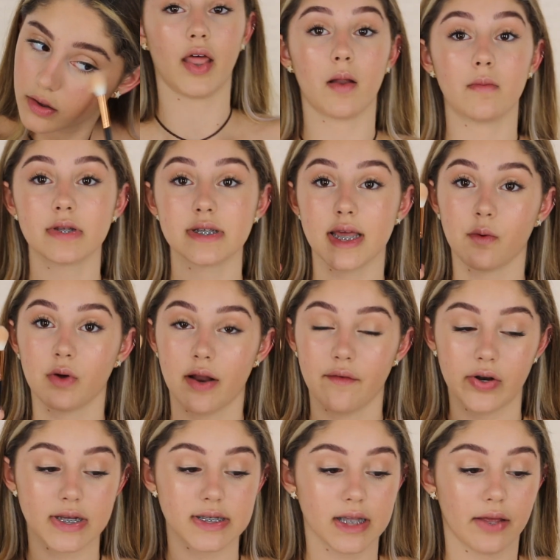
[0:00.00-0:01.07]
And I'm gonna take
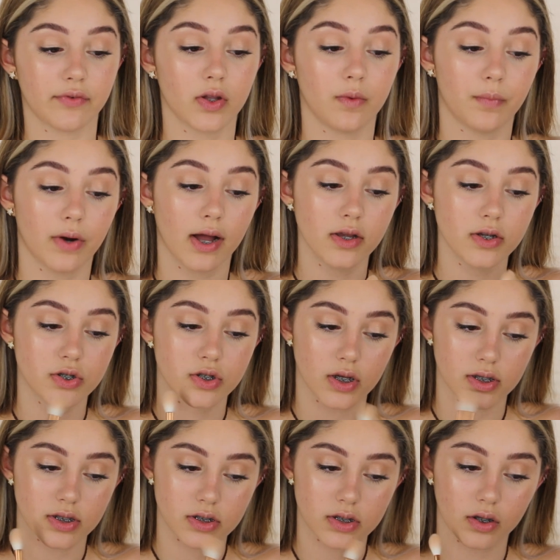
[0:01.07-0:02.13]
whatever is left in the brush,
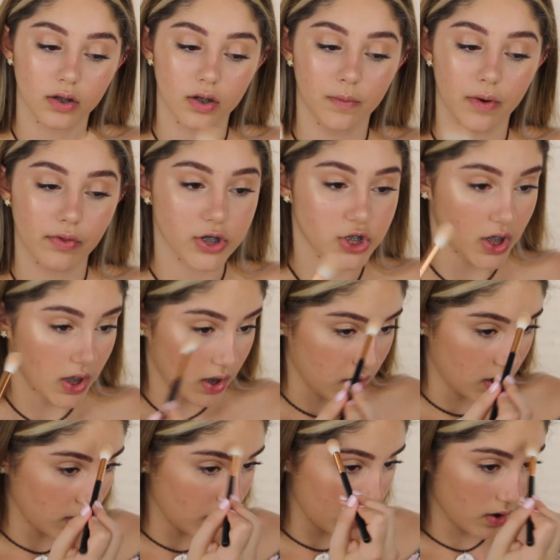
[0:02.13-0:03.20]
just a little bit on the
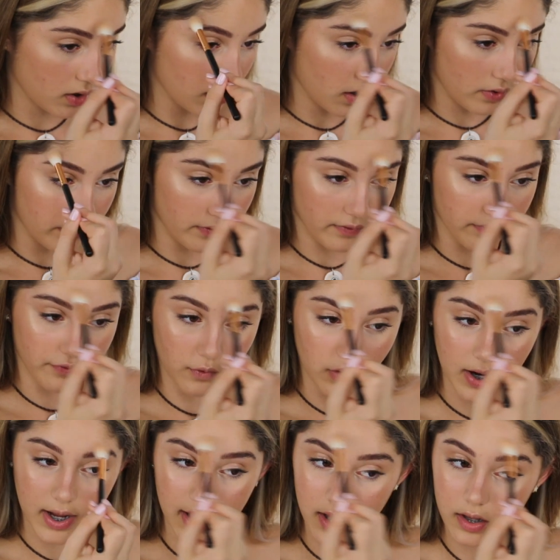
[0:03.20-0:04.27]
chin and like on the
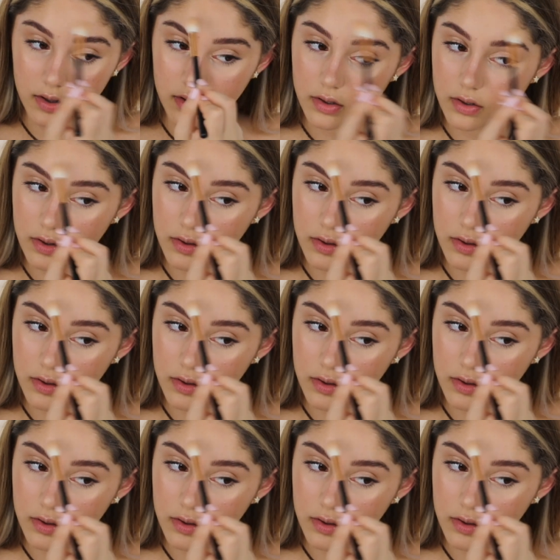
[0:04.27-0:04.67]
forehead.